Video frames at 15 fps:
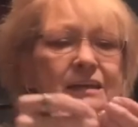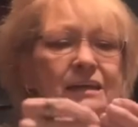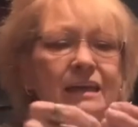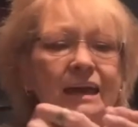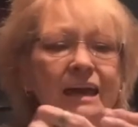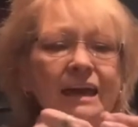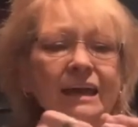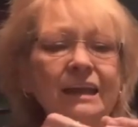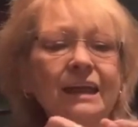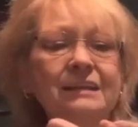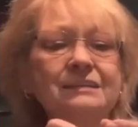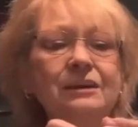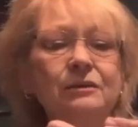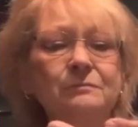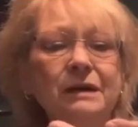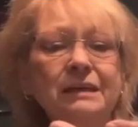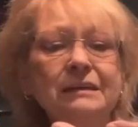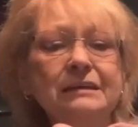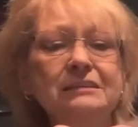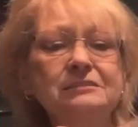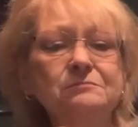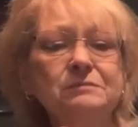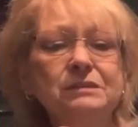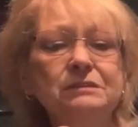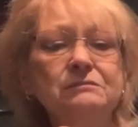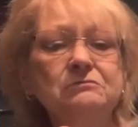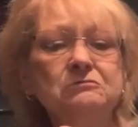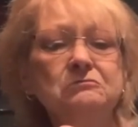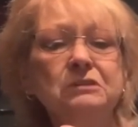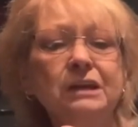And I told my husband
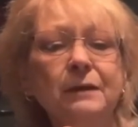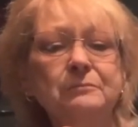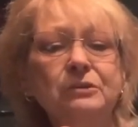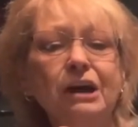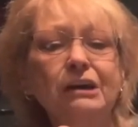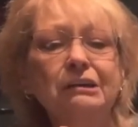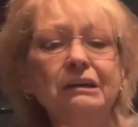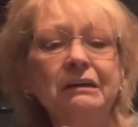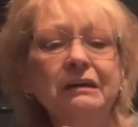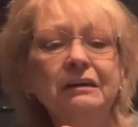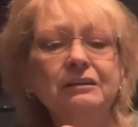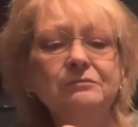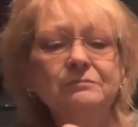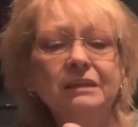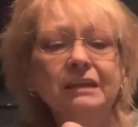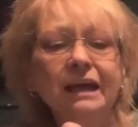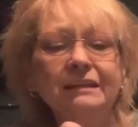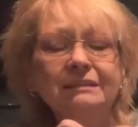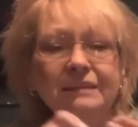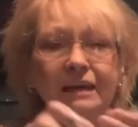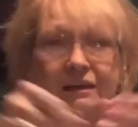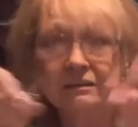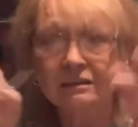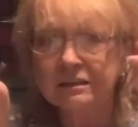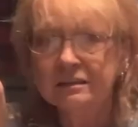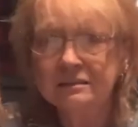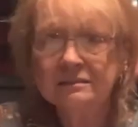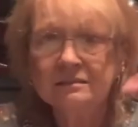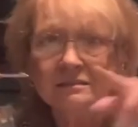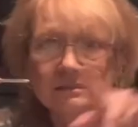when I brought it home that I thought
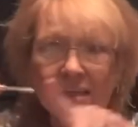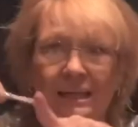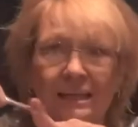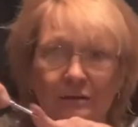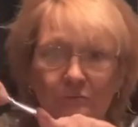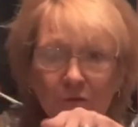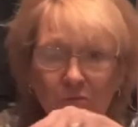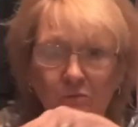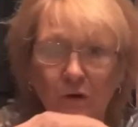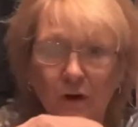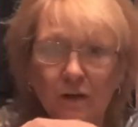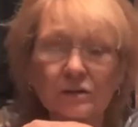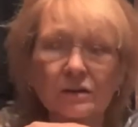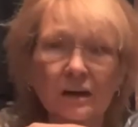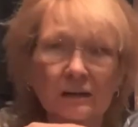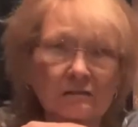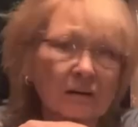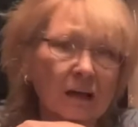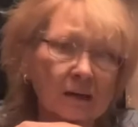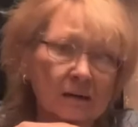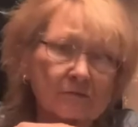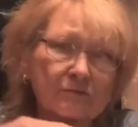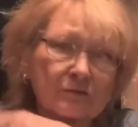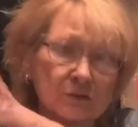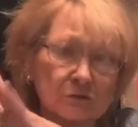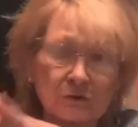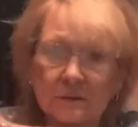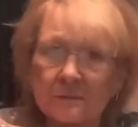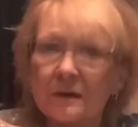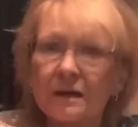that it would work on a lot of the
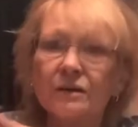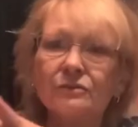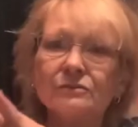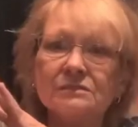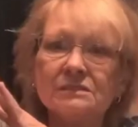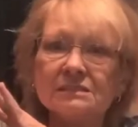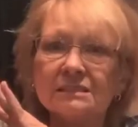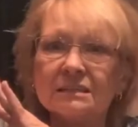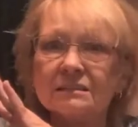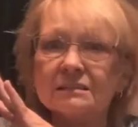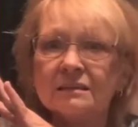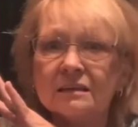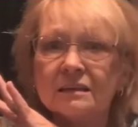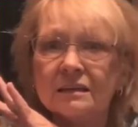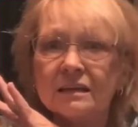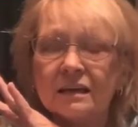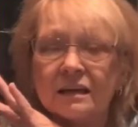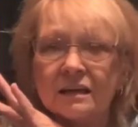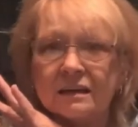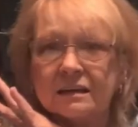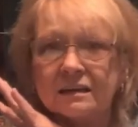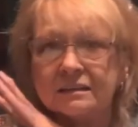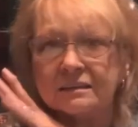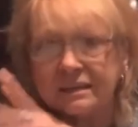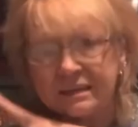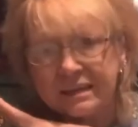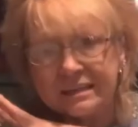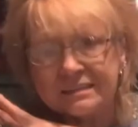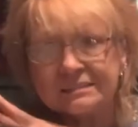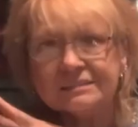remotes and the
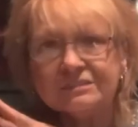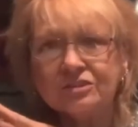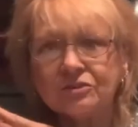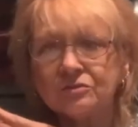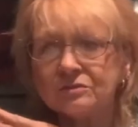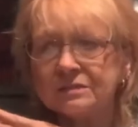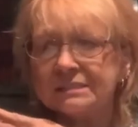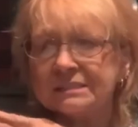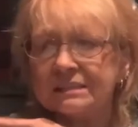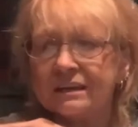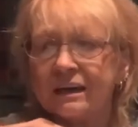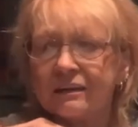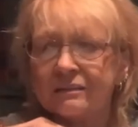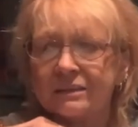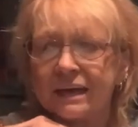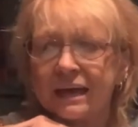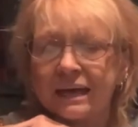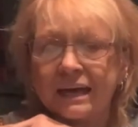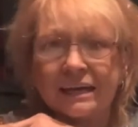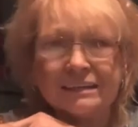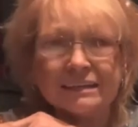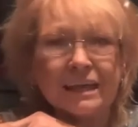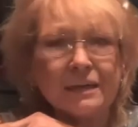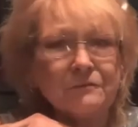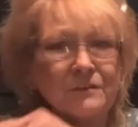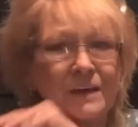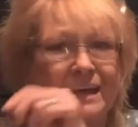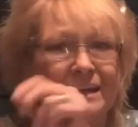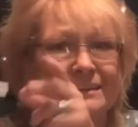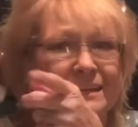kids' toys and all that. And he
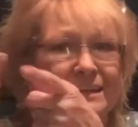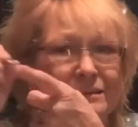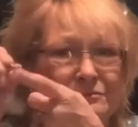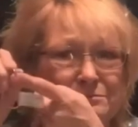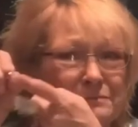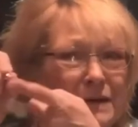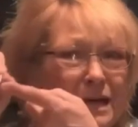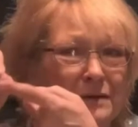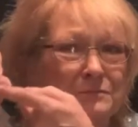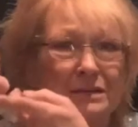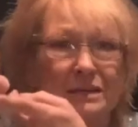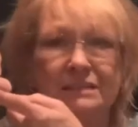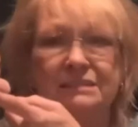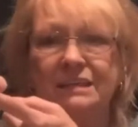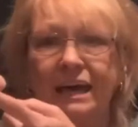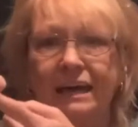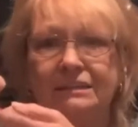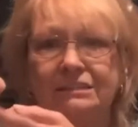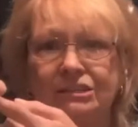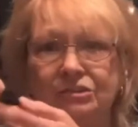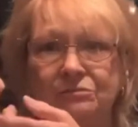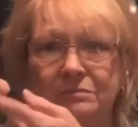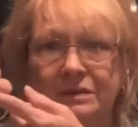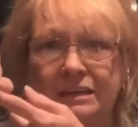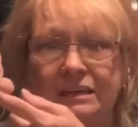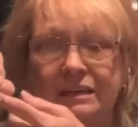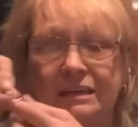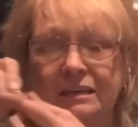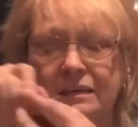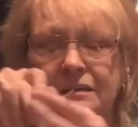found that it might be a tad too big.